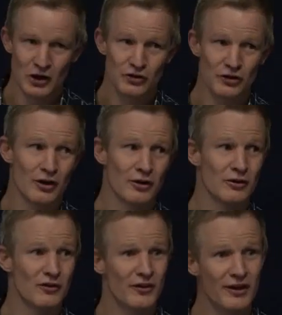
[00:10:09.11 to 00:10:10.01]

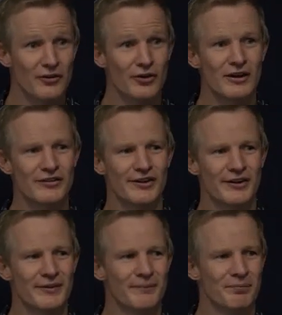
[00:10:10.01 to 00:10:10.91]
So for that
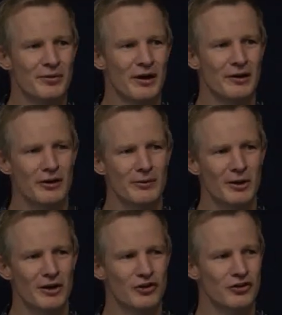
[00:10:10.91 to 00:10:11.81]
reason, a lot
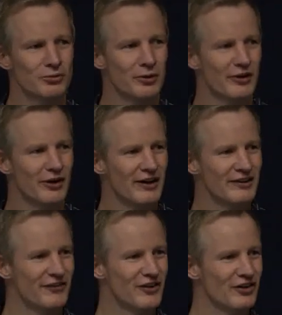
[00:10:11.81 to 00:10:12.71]
of patients with iron
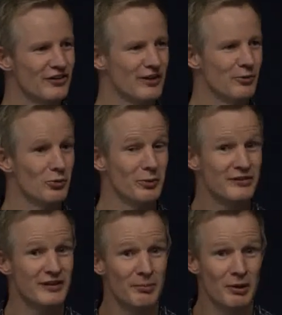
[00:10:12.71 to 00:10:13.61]
deficiency will be
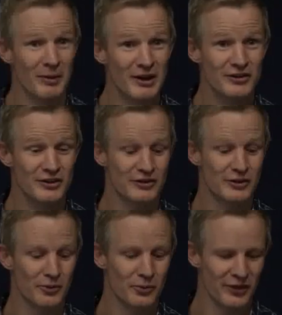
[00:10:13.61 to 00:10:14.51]
supplemented
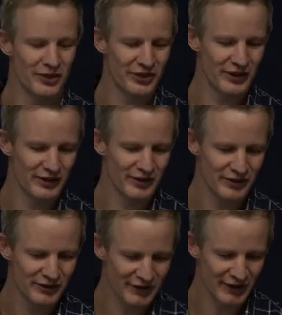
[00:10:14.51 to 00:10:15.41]
with
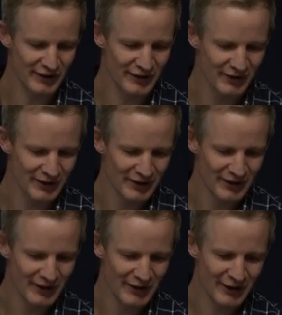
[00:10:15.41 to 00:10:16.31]
zinc.
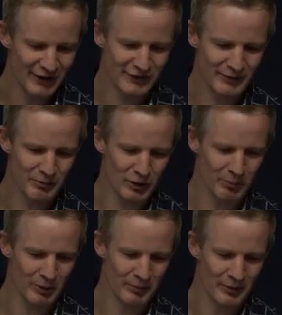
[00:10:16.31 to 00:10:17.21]
Here's the
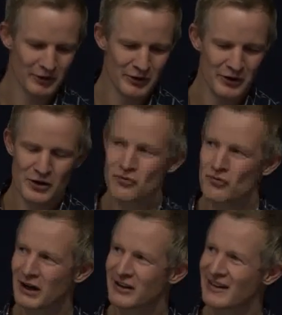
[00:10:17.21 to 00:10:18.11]
problem.
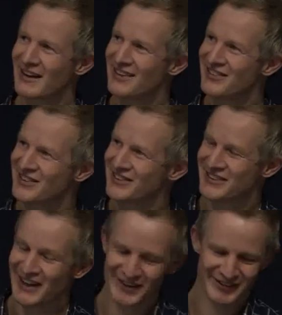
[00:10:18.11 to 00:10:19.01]
Regular and
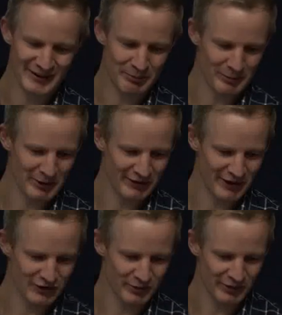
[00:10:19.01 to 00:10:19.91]
sustained
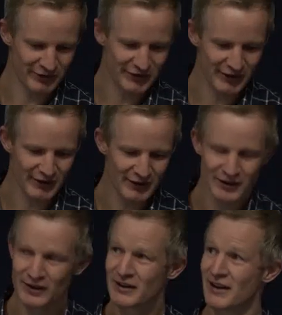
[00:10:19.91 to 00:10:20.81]
supplementation with zinc
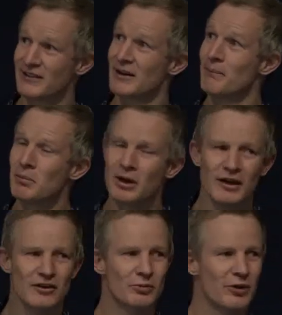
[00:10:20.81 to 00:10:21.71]
can
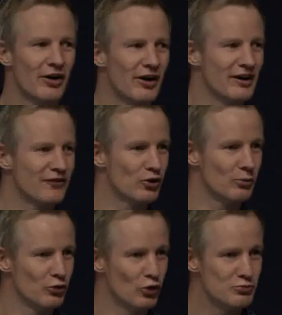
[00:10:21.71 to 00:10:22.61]
compete with iron for
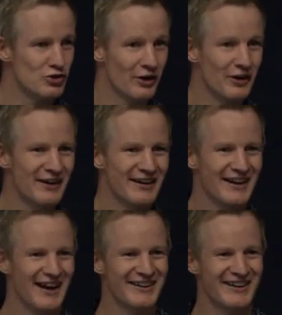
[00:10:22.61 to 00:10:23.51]
absorption
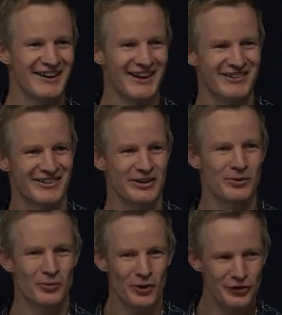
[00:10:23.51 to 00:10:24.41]
and can
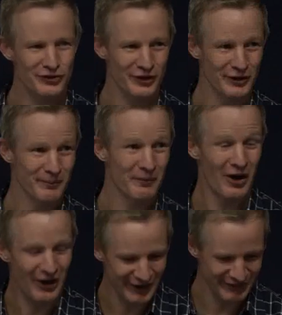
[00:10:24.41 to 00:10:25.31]
actually worsen
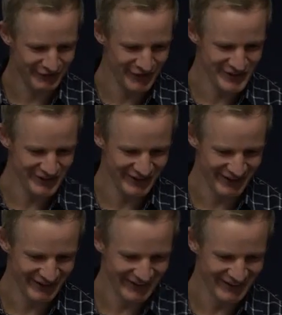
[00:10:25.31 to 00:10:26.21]
iron deficiency.